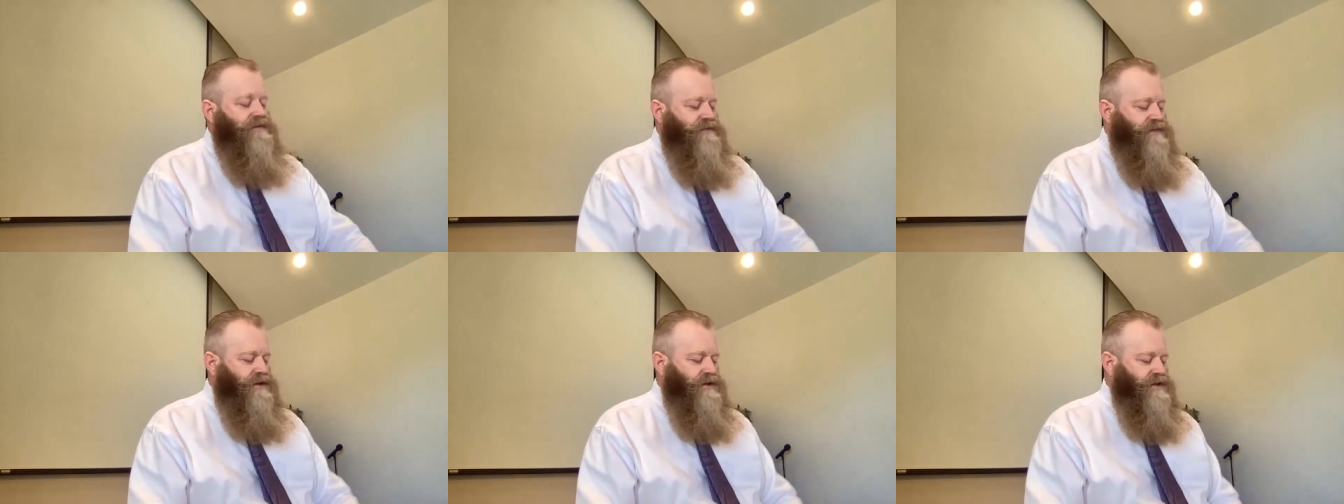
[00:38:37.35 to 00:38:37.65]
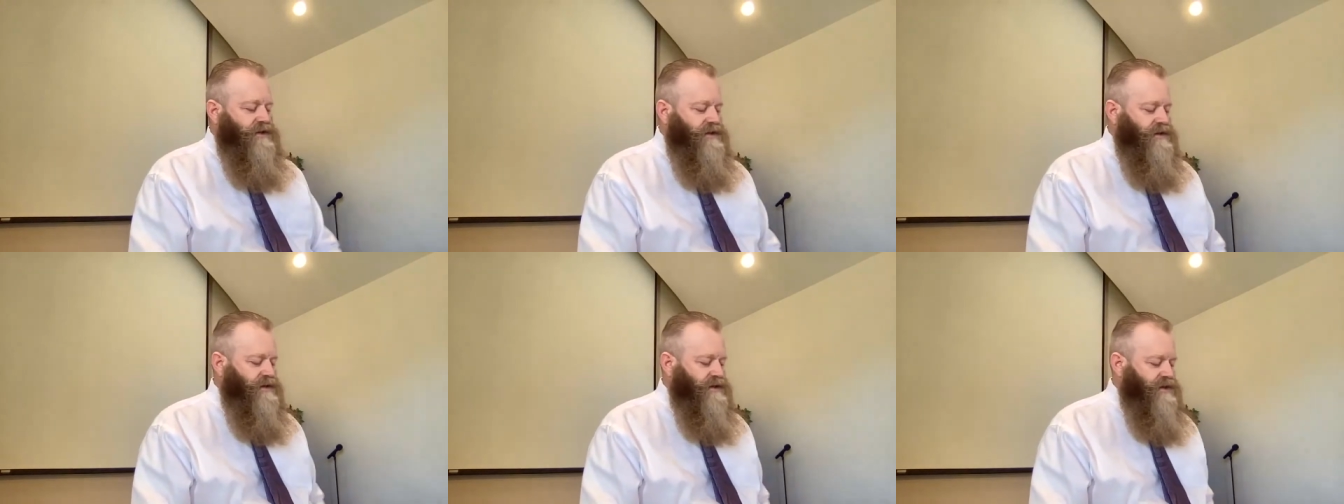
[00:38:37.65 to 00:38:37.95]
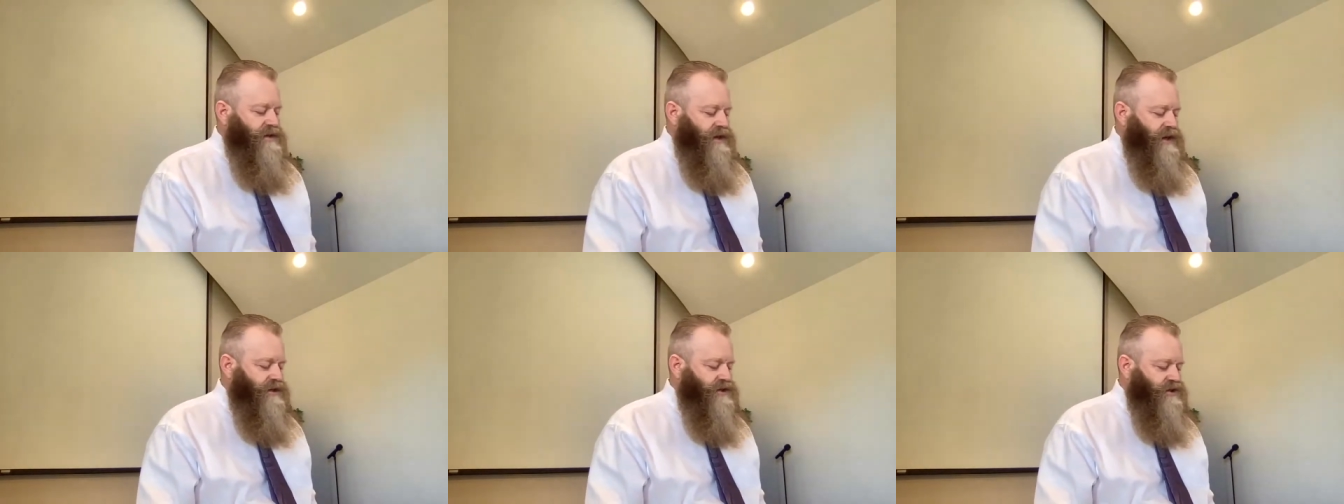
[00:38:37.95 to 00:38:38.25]
of this
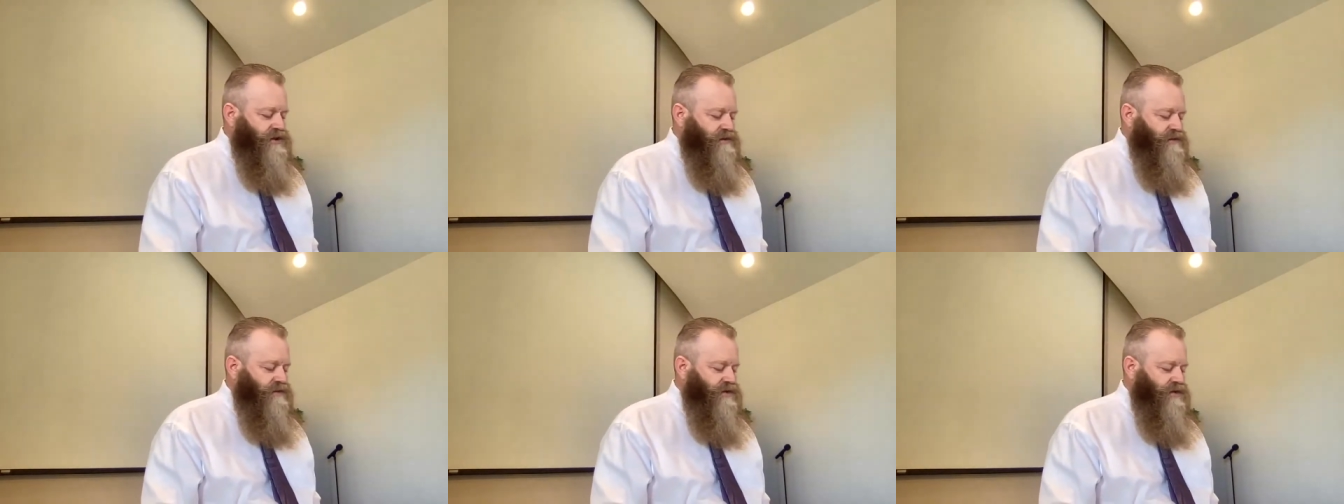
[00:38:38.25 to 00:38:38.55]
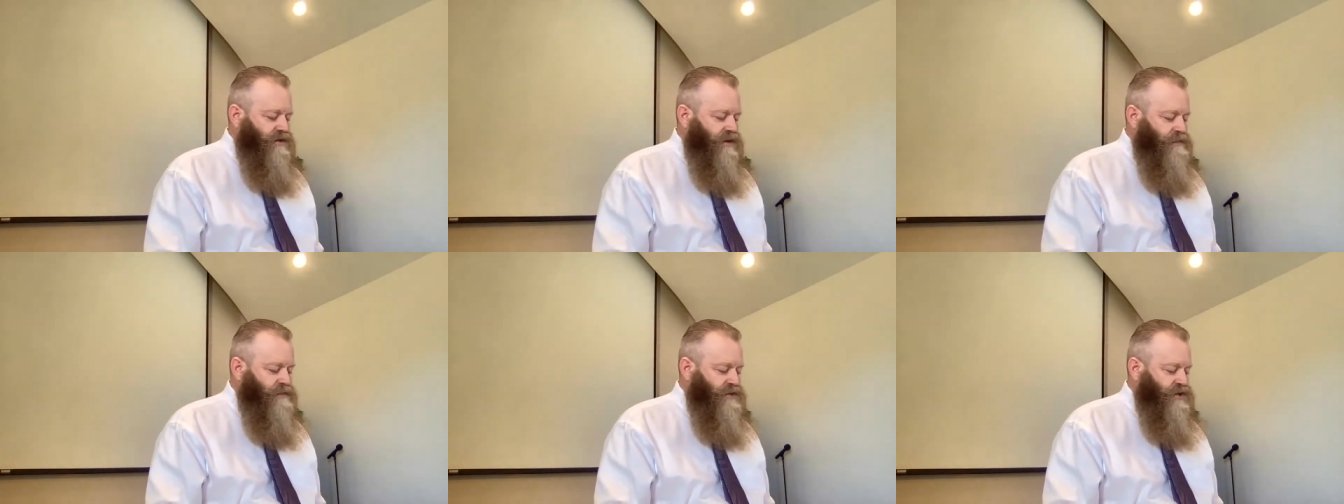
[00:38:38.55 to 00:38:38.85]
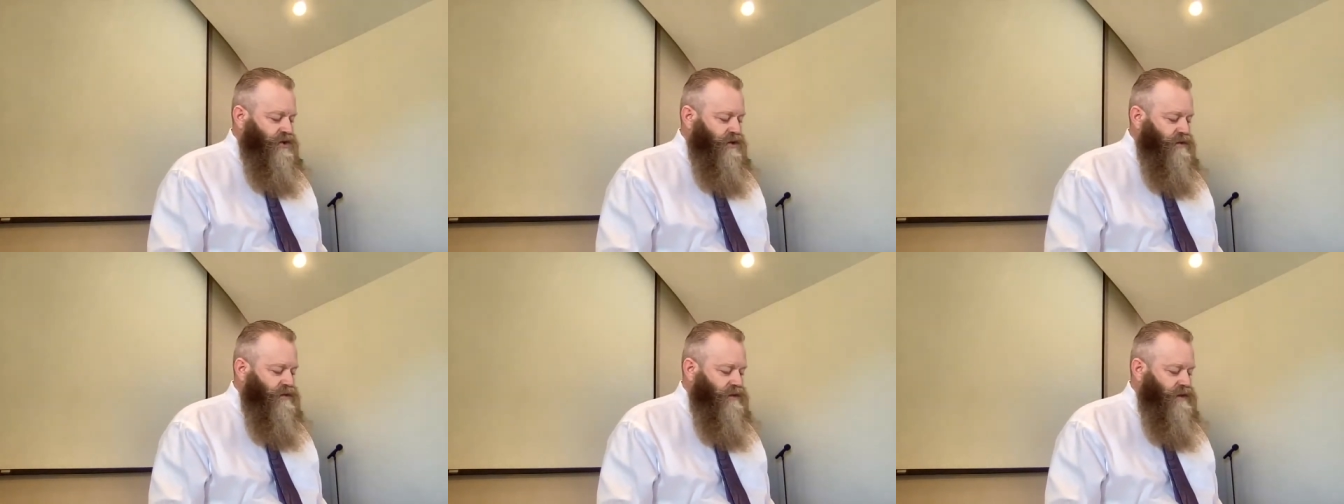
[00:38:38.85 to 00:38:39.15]
section of
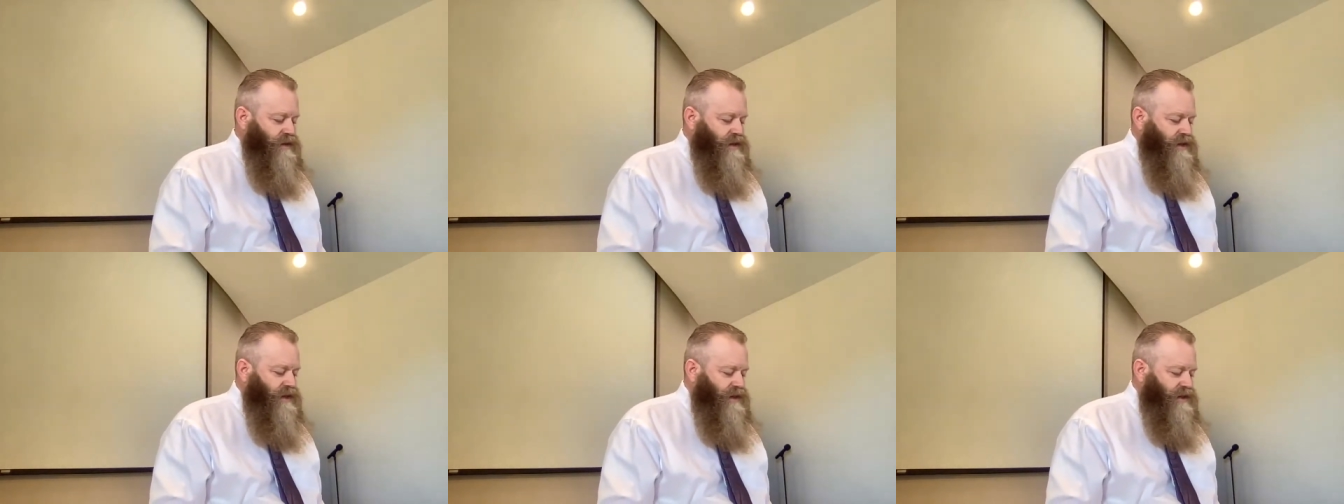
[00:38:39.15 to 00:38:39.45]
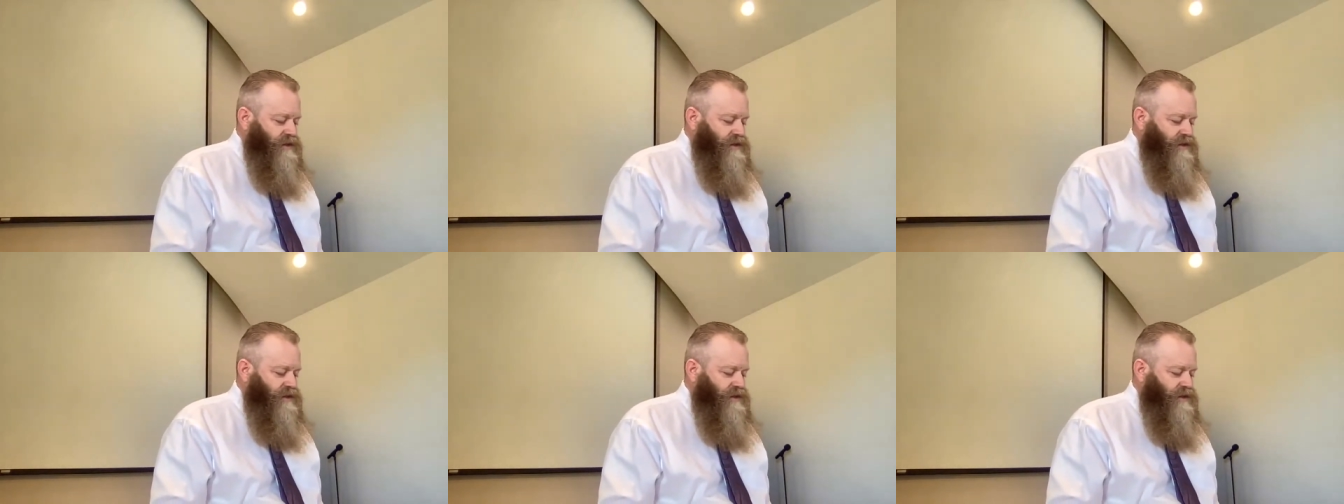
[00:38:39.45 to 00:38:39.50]
Scripture,